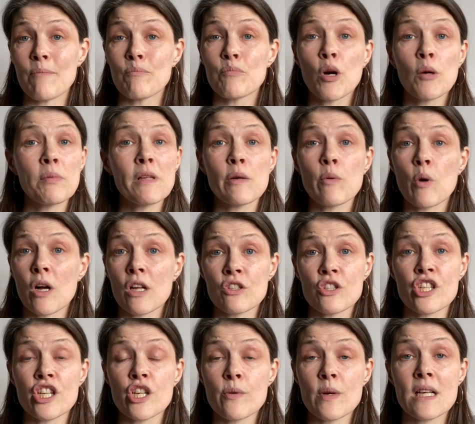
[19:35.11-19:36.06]
probably what I'll
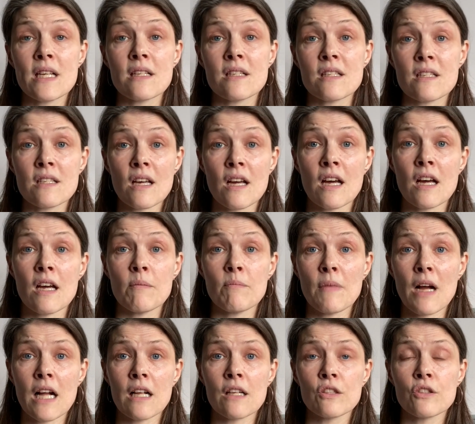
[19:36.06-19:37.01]
do is
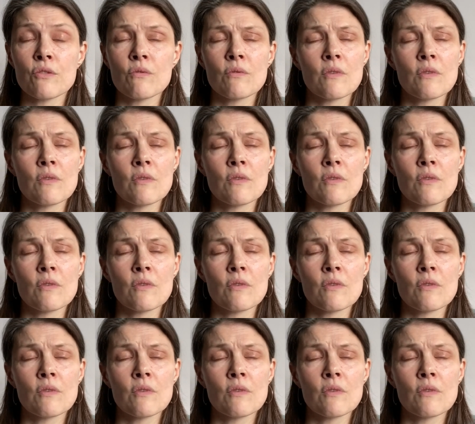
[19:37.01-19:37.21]
I'll